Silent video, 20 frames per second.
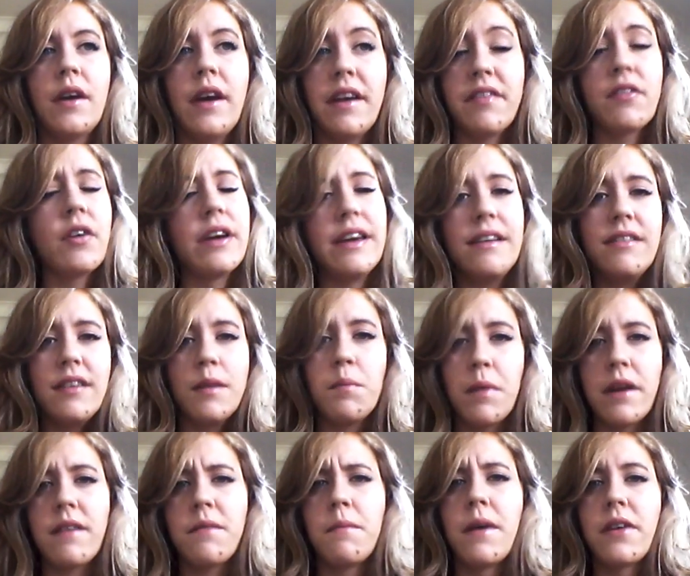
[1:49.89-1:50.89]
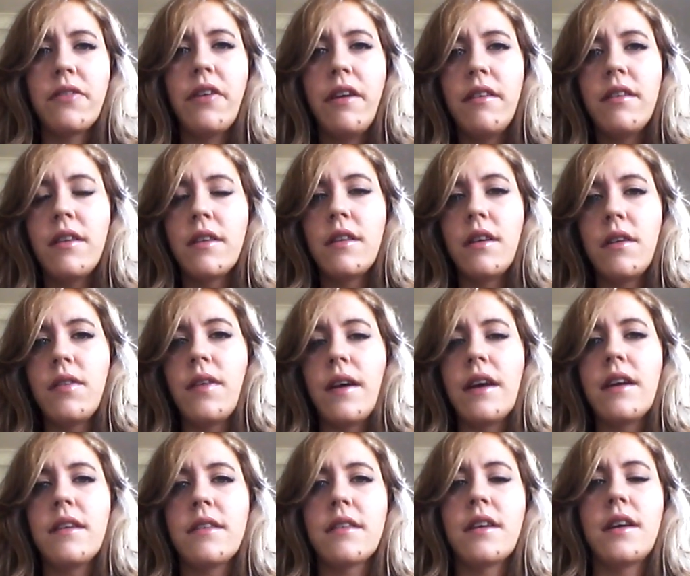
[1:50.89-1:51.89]
It's not easy, but it's much easier than you
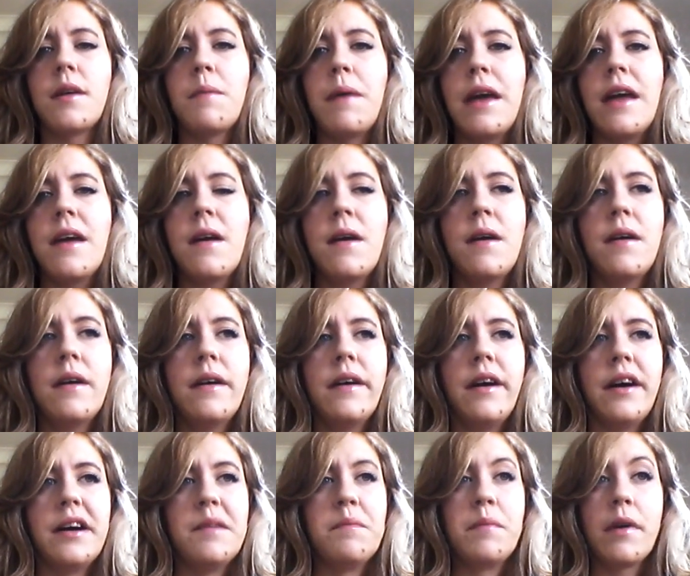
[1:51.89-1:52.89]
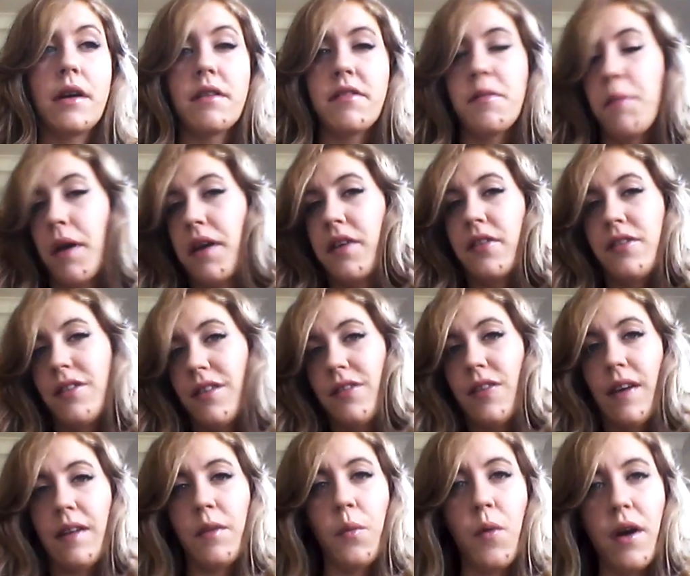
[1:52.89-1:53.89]
think it's going to be. Because smokers just
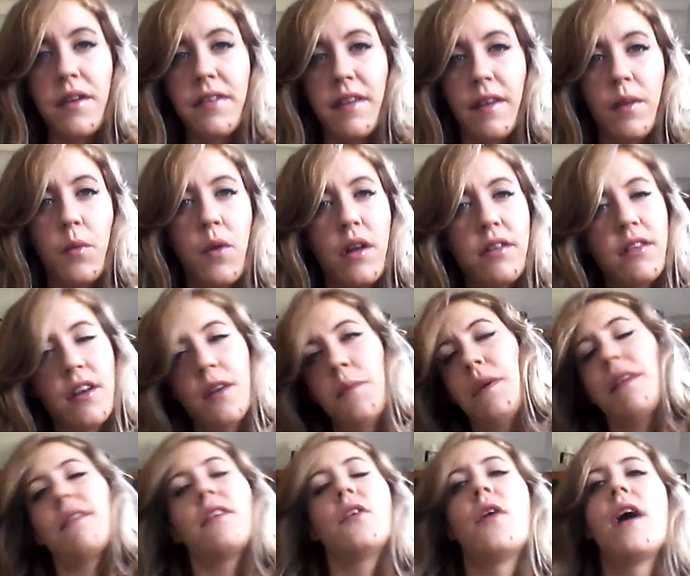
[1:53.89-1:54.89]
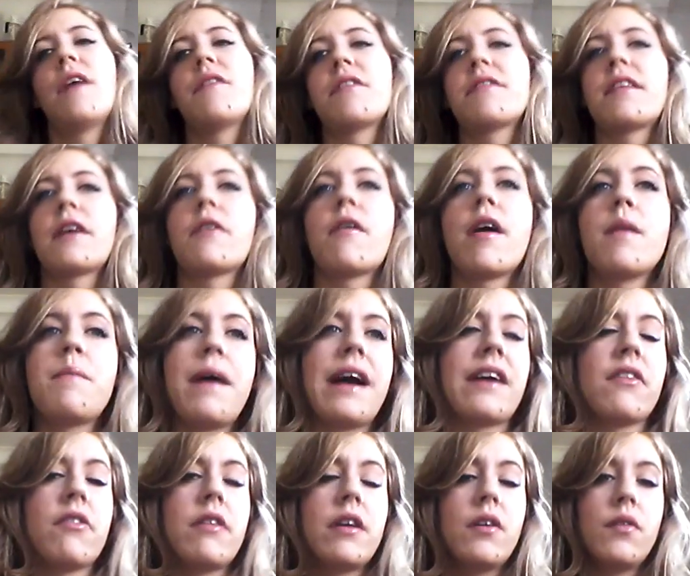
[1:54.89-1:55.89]
think the worst thing in the world is going to be to not have a cigarette. But
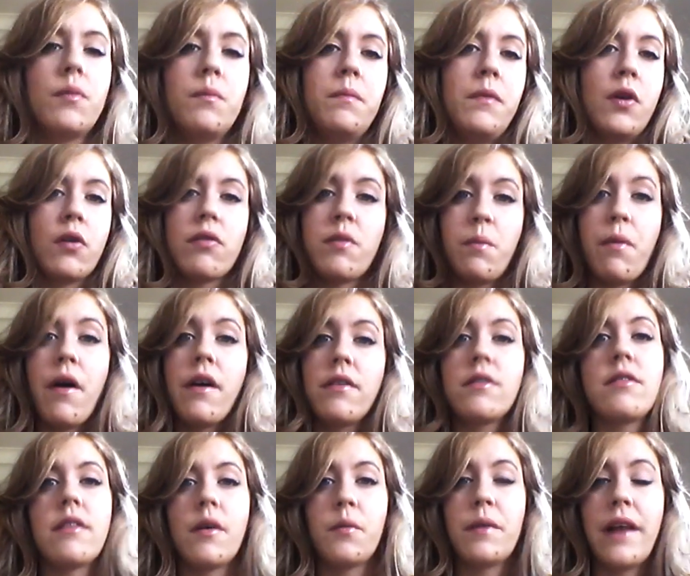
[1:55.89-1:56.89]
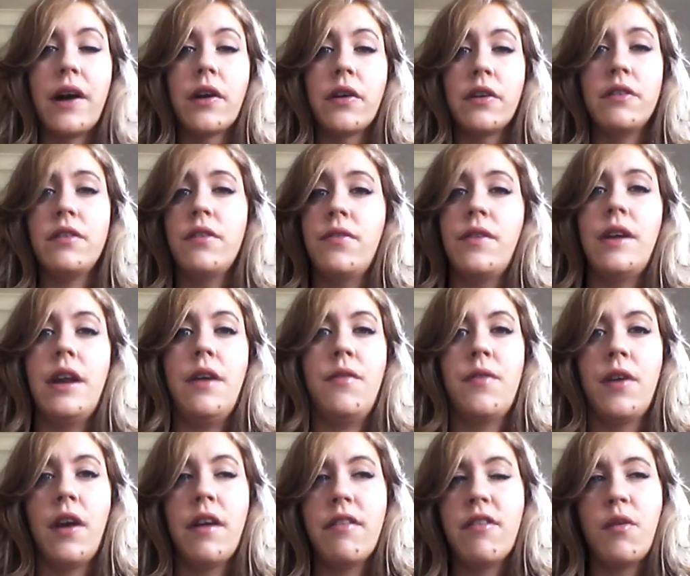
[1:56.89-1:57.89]
actually, you'll surprise yourself with how good you feel
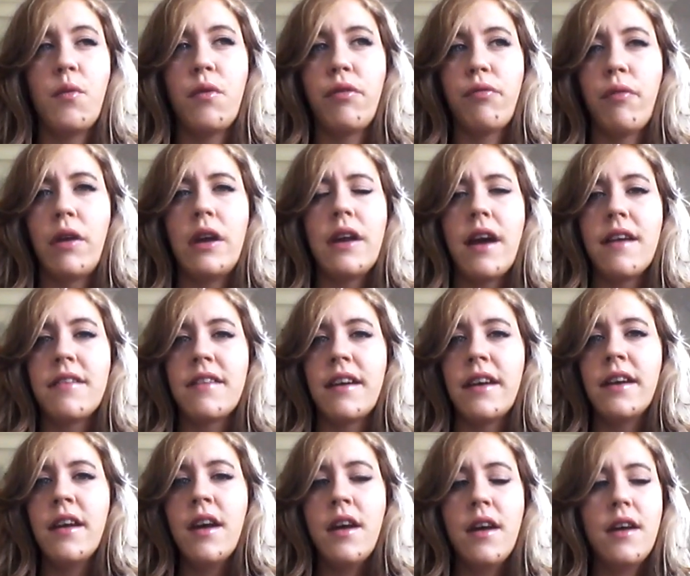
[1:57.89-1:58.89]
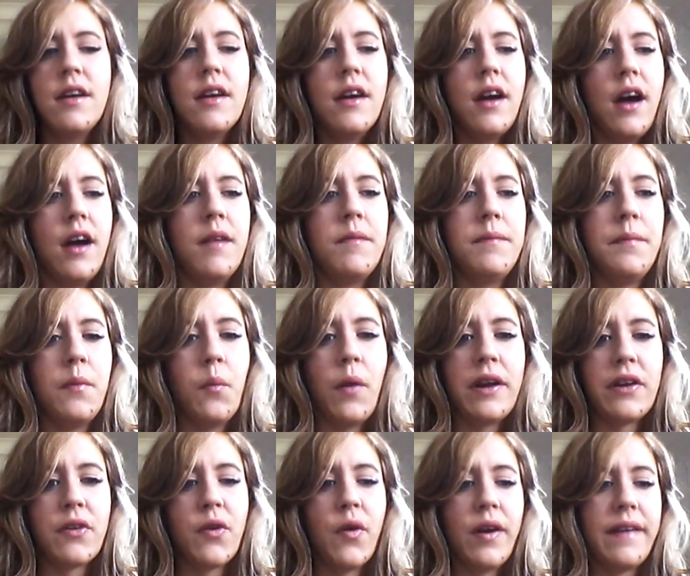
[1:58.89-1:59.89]
even like 2 or 3 days in.
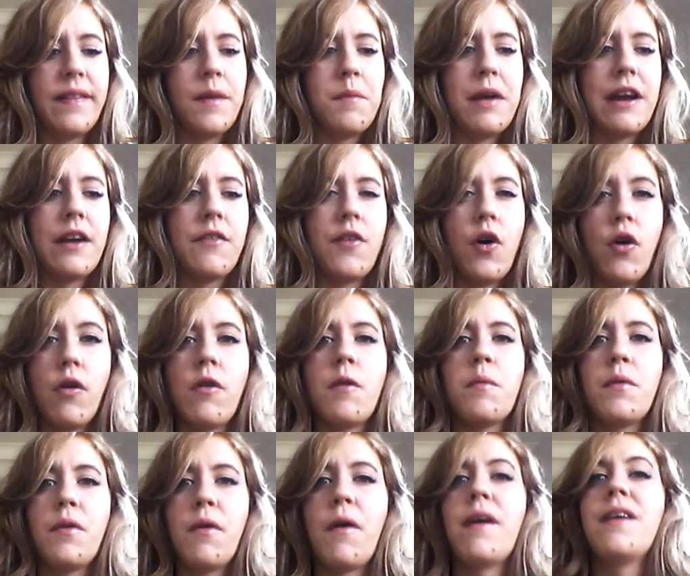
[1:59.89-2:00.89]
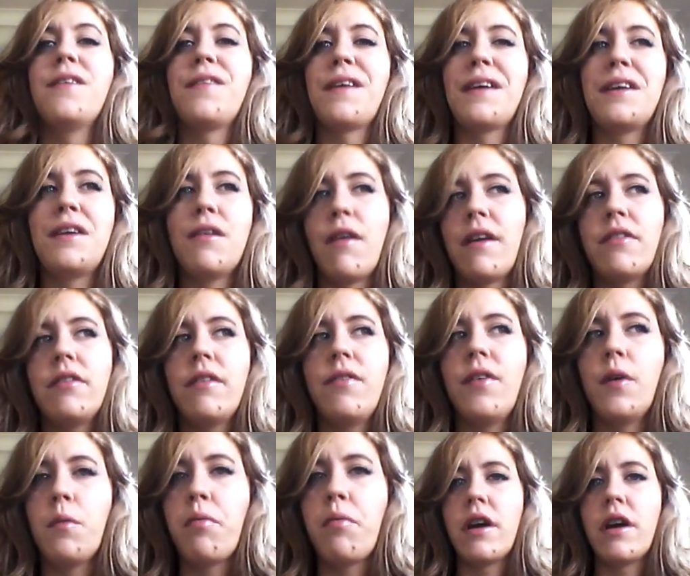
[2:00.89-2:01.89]
When you're not in the middle of a horrible craving, you actually
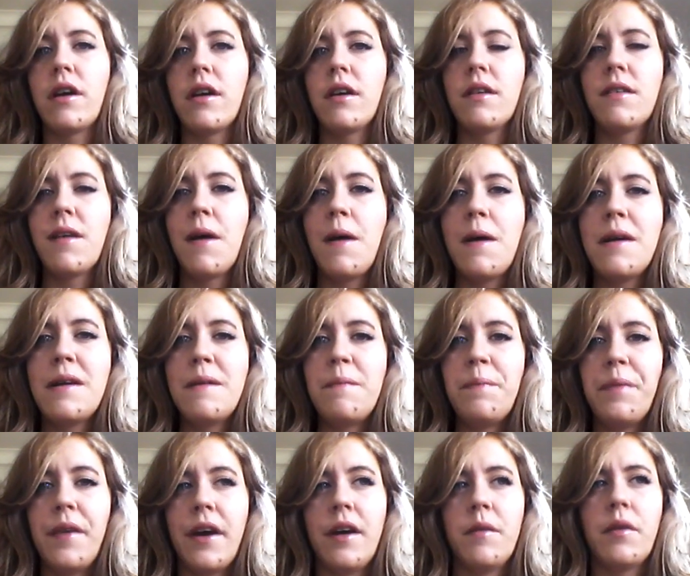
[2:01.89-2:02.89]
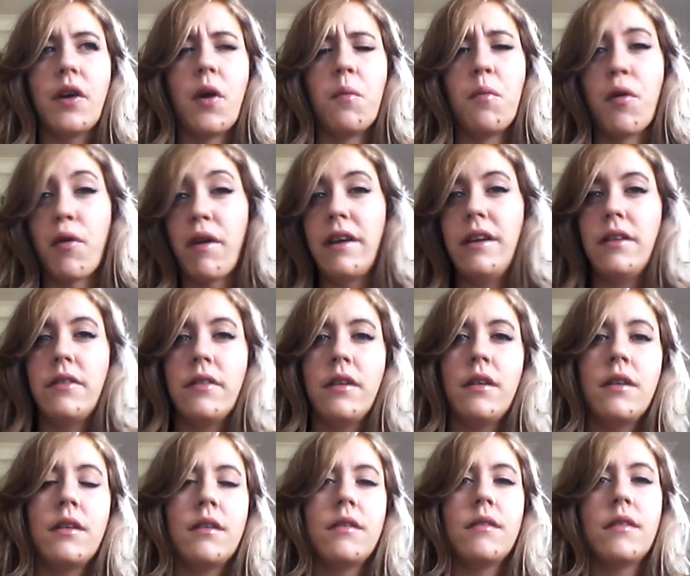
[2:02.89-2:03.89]
feel good. You've got more
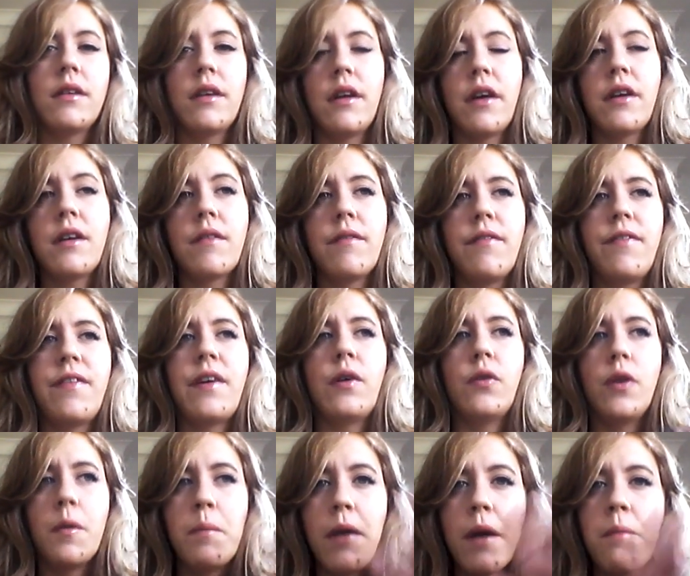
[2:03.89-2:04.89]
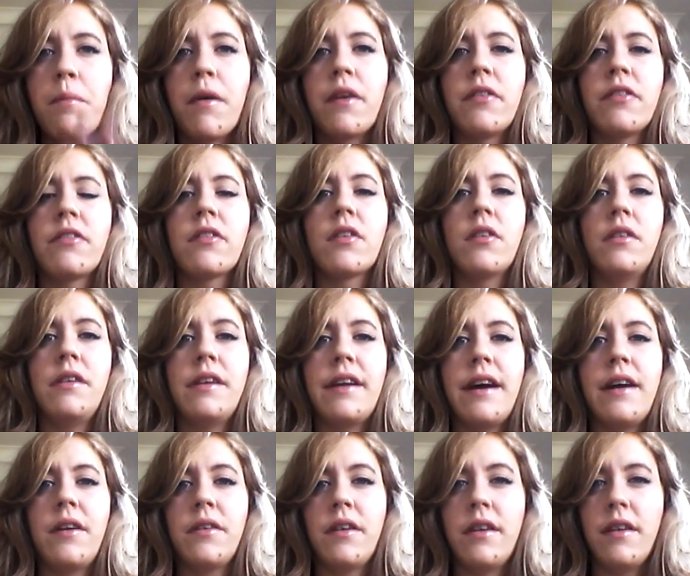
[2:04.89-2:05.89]
energy, and you can feel your blood pressure's gone
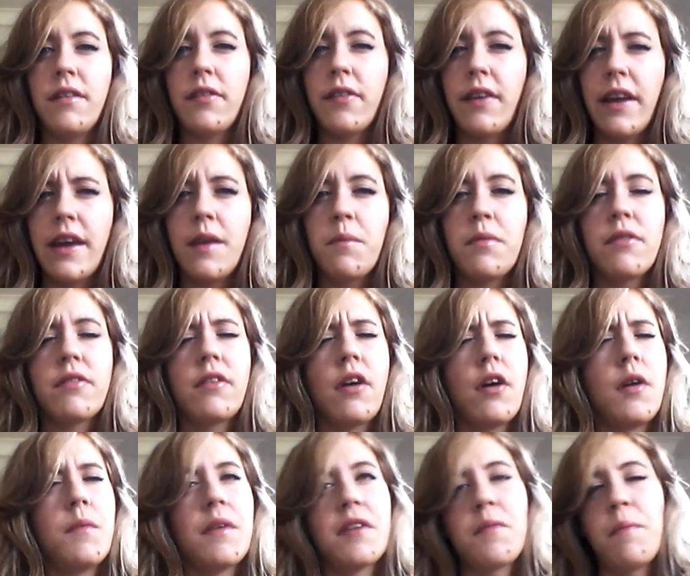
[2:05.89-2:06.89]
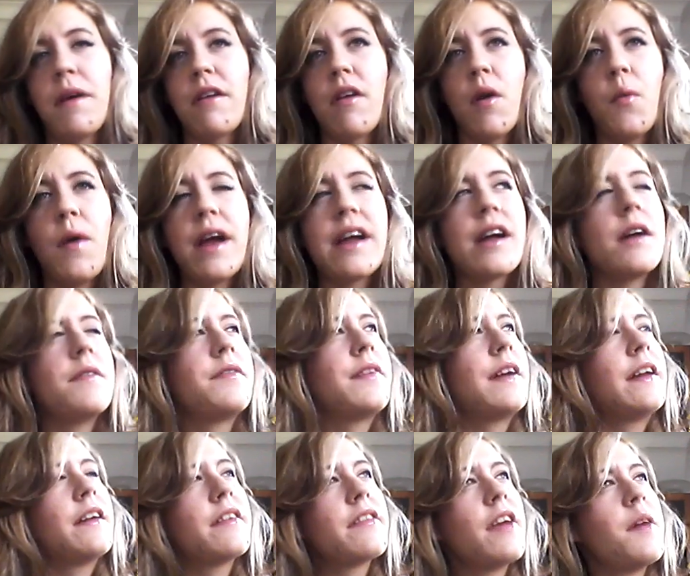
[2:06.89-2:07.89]
down, and you sleep so much better. I wake up
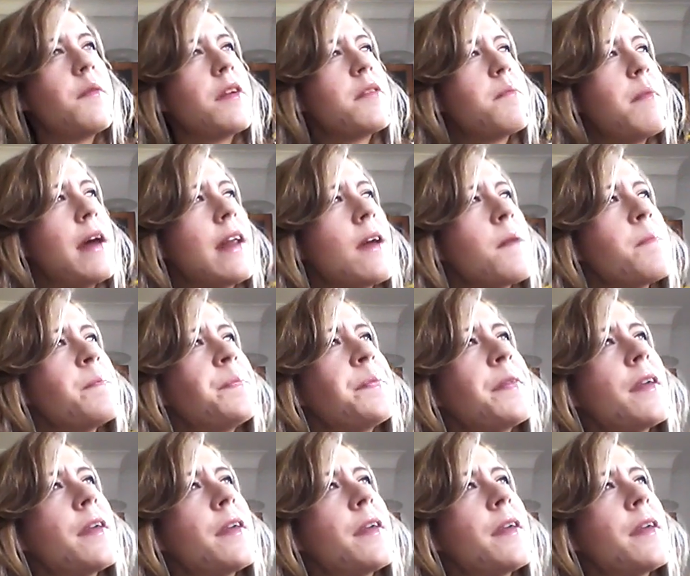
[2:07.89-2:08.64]
feeling so much better.